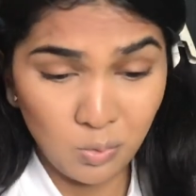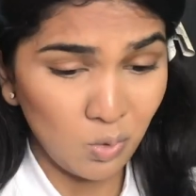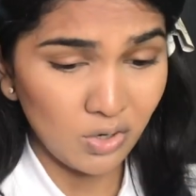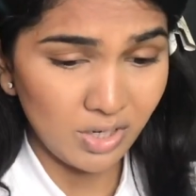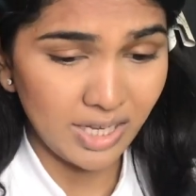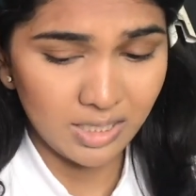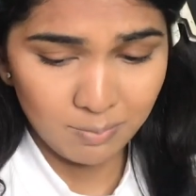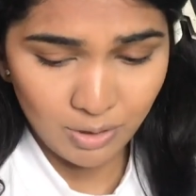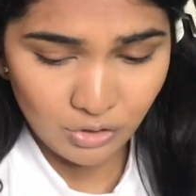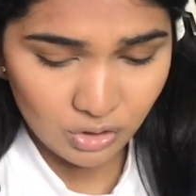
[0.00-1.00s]
don't want to take
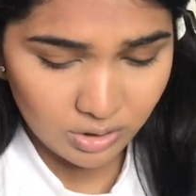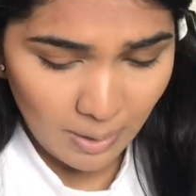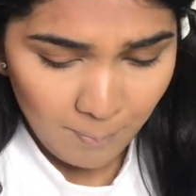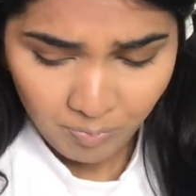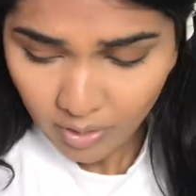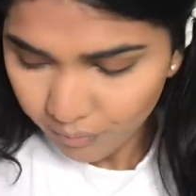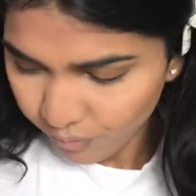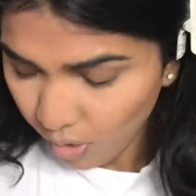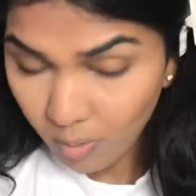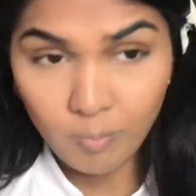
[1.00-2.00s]
the brushes
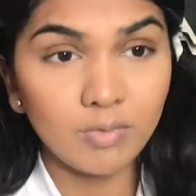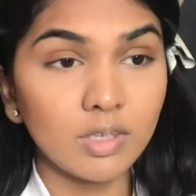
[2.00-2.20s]
from